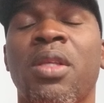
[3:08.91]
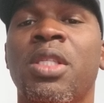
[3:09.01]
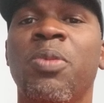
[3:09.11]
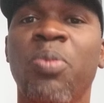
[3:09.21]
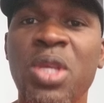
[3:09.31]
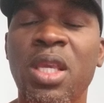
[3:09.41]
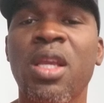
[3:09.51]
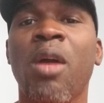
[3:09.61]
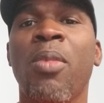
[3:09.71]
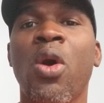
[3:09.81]

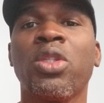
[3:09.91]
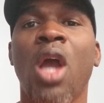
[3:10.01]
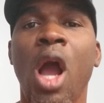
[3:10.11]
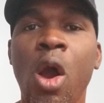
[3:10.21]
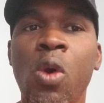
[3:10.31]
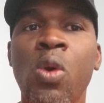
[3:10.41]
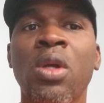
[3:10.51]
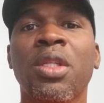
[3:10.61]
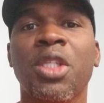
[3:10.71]
speaking about how